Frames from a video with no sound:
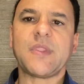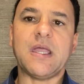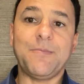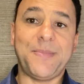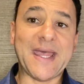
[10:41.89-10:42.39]

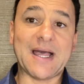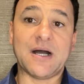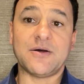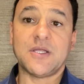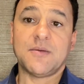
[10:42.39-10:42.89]

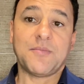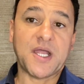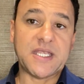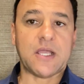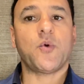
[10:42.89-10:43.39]
about
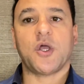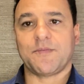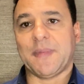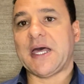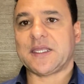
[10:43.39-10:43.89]
my
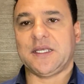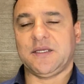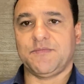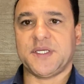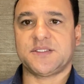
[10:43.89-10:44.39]
network
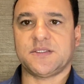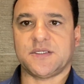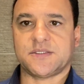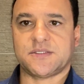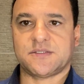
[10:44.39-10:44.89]
marketing
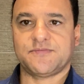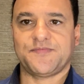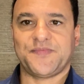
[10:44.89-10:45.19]
business.